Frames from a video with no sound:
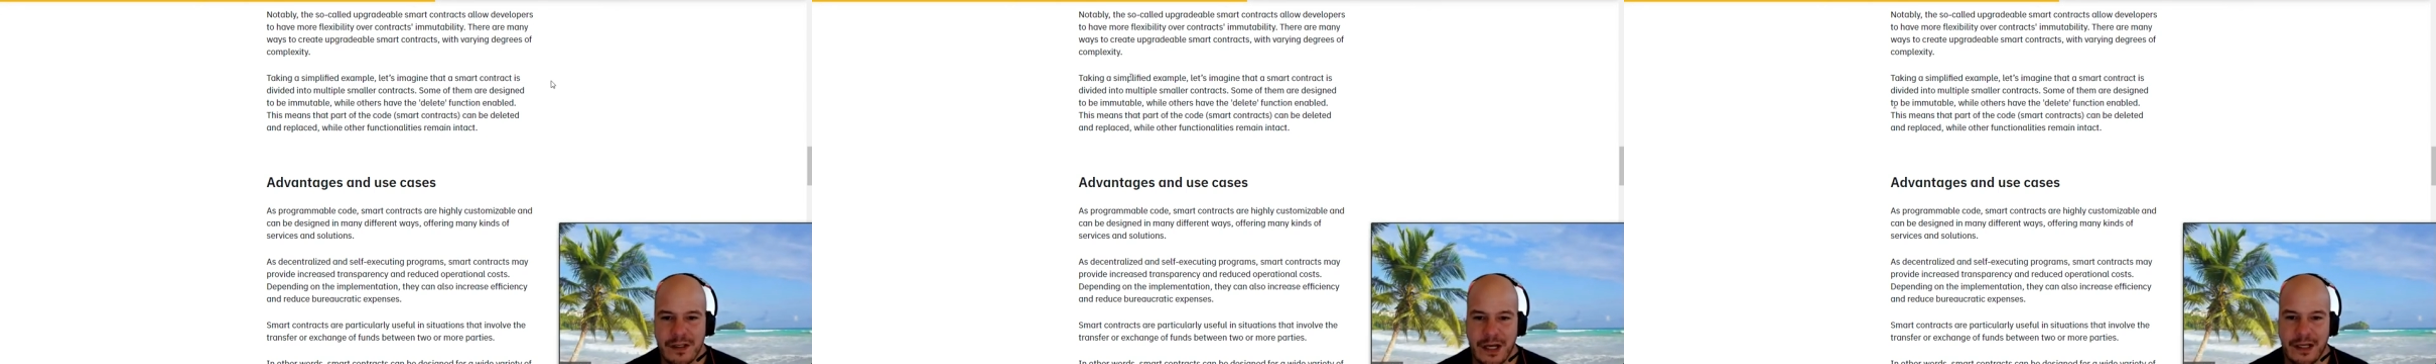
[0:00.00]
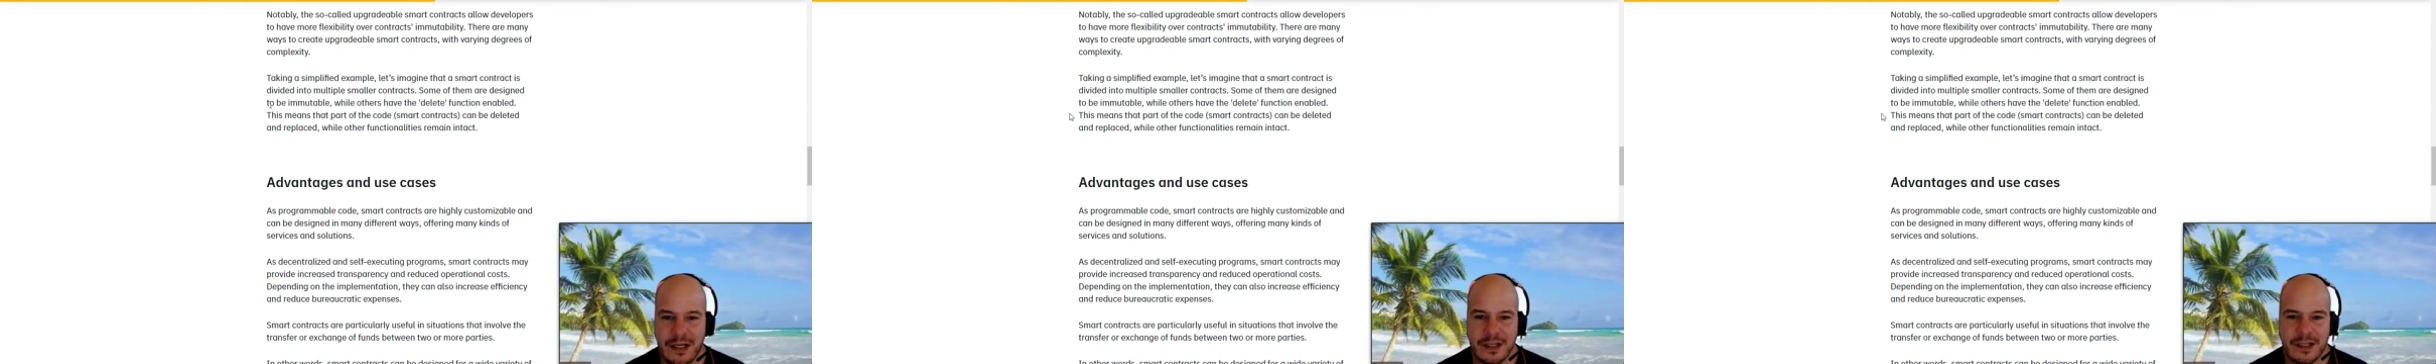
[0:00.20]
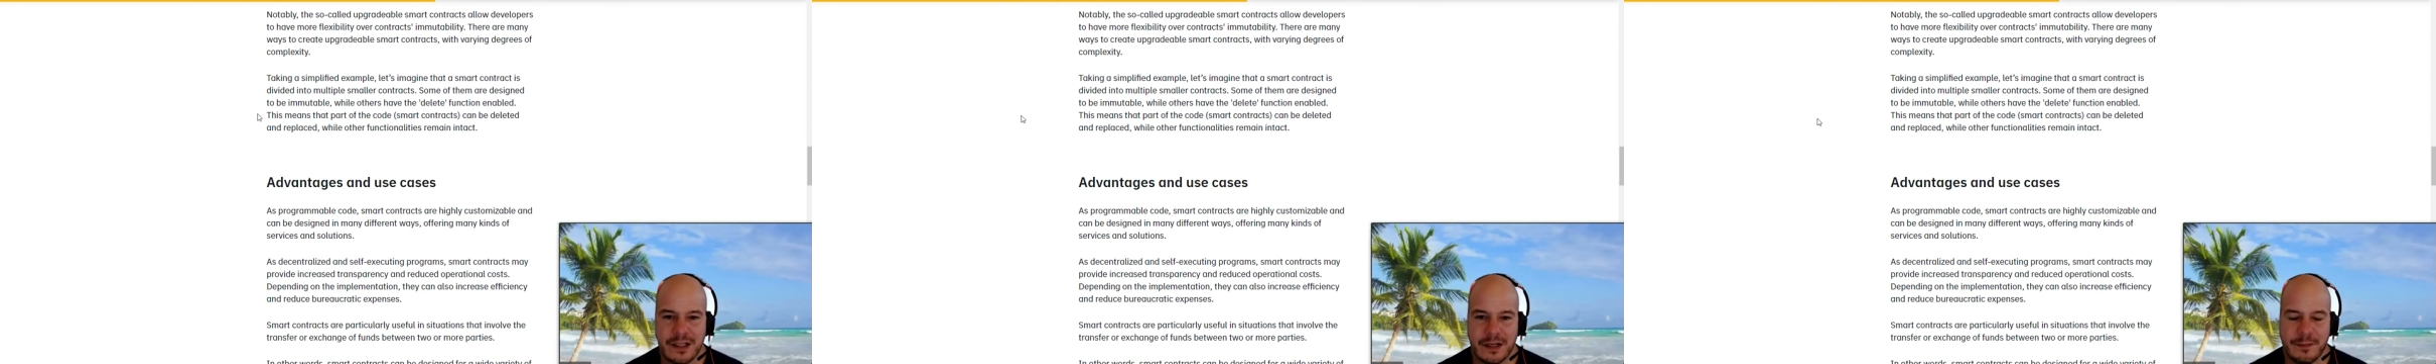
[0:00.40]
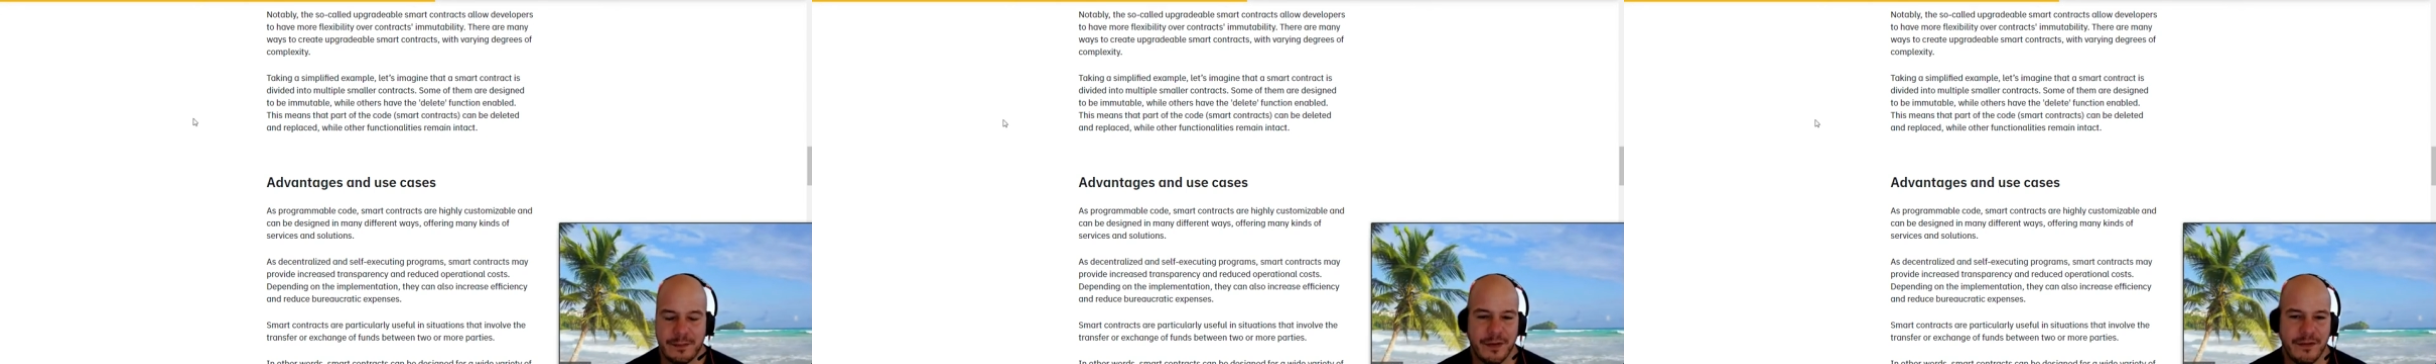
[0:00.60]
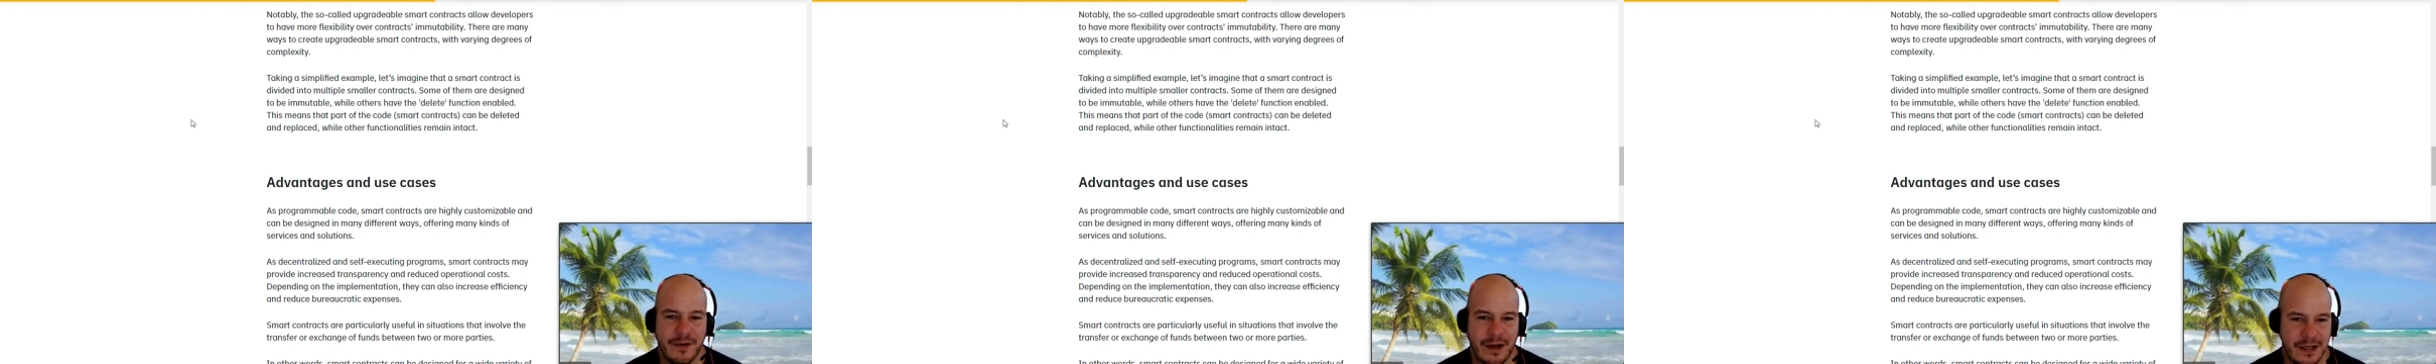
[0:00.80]
Taking a
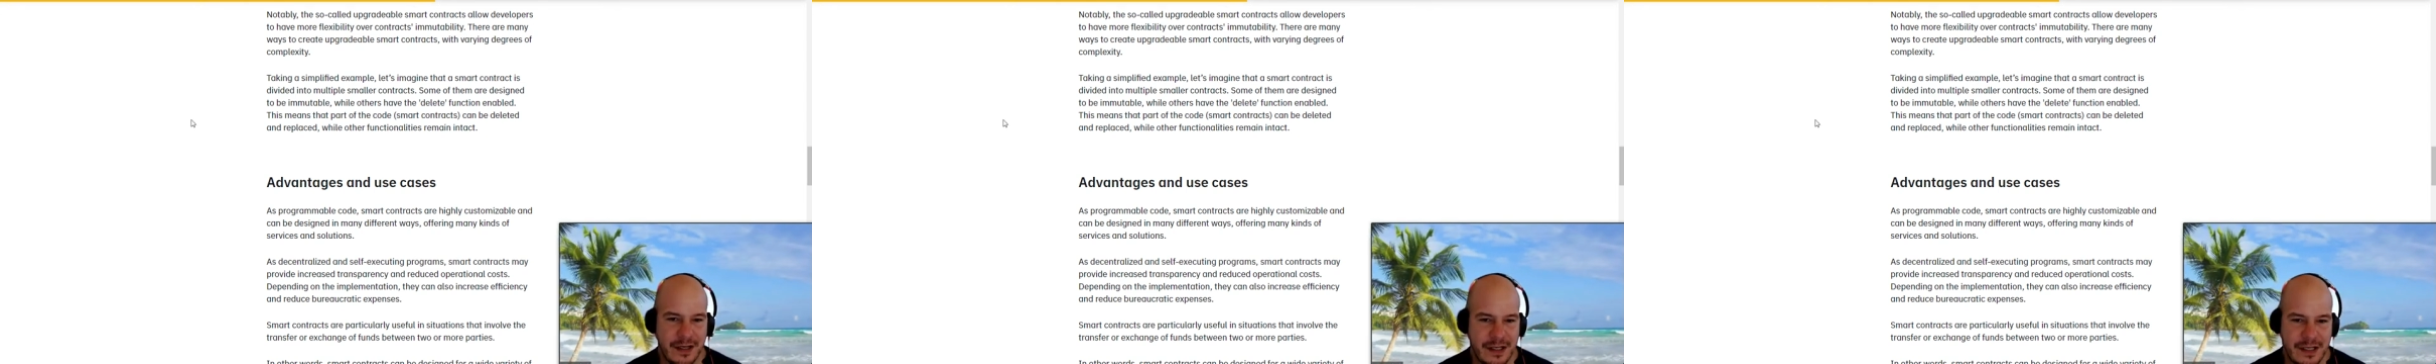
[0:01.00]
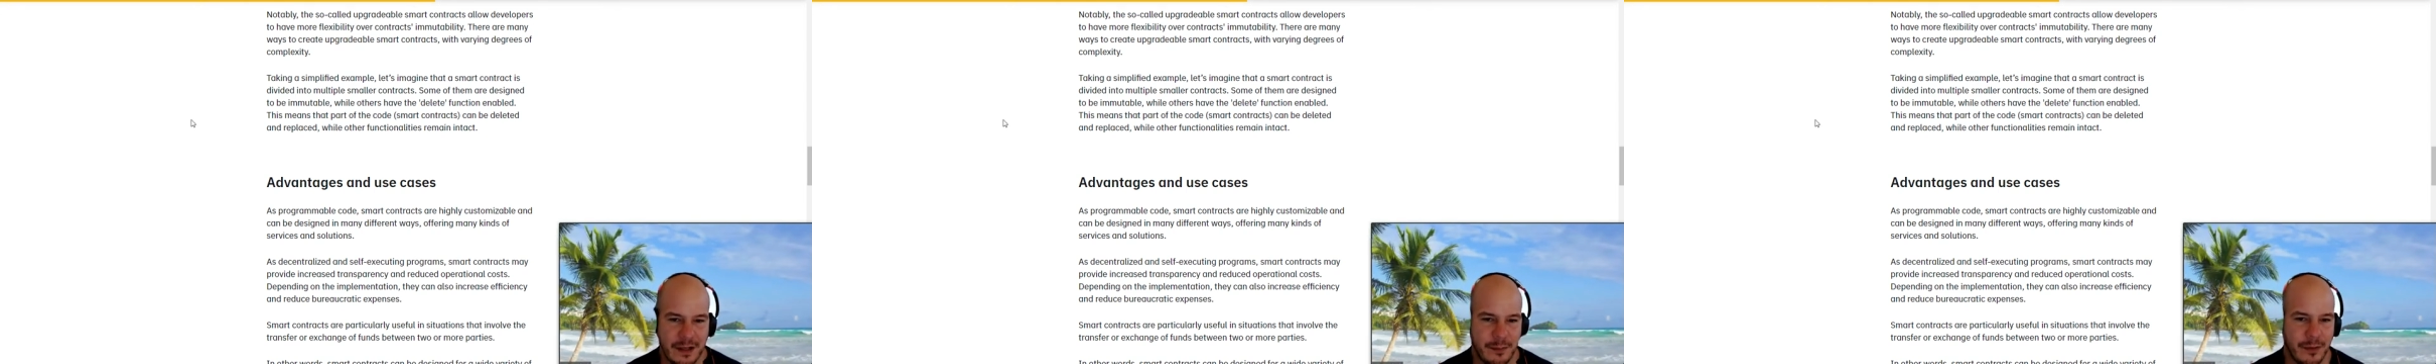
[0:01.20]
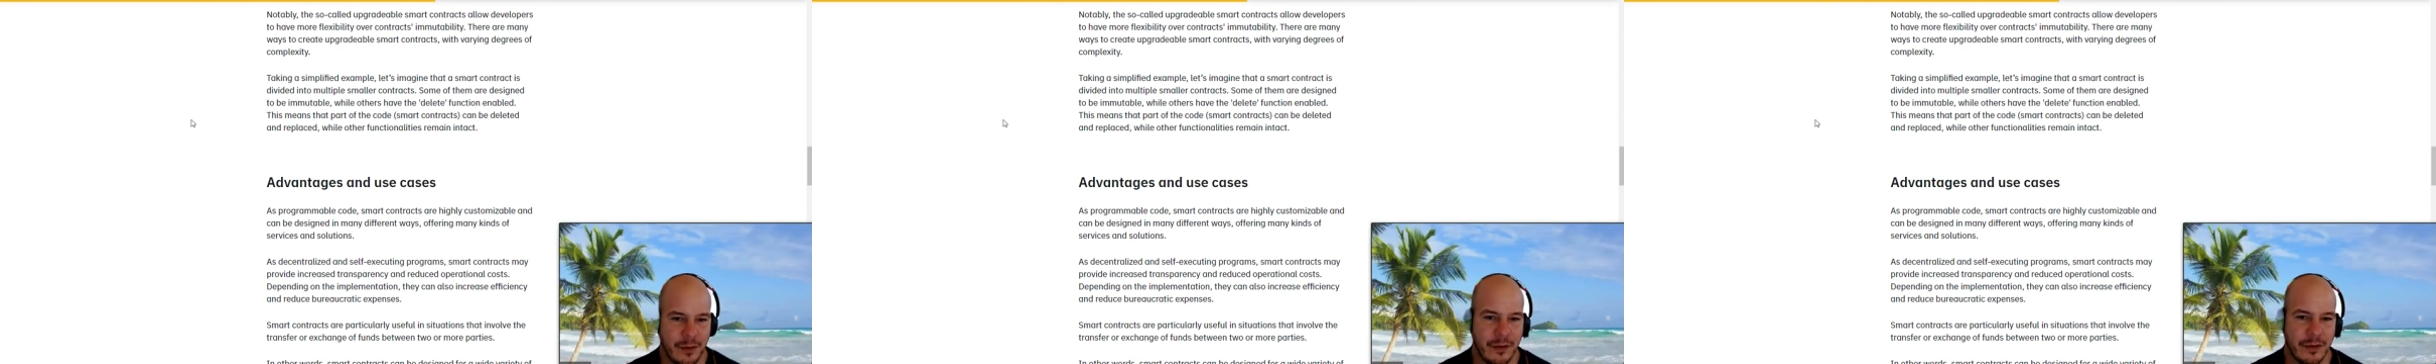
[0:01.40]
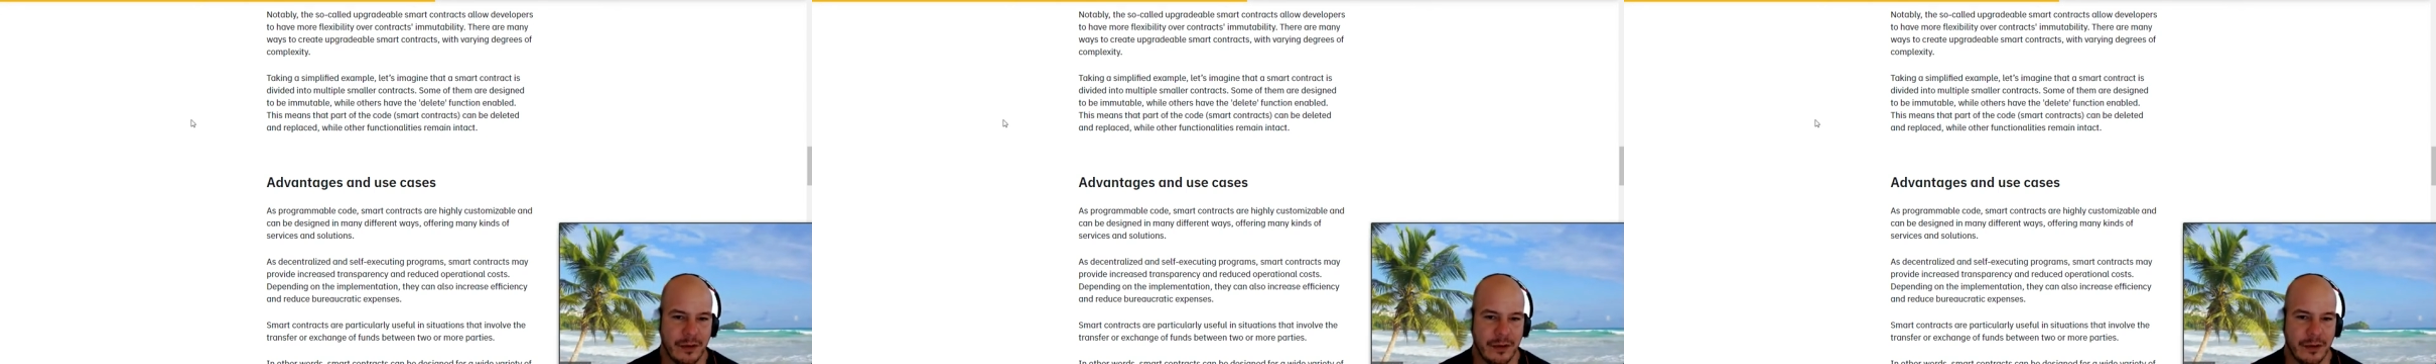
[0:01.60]
simplified example,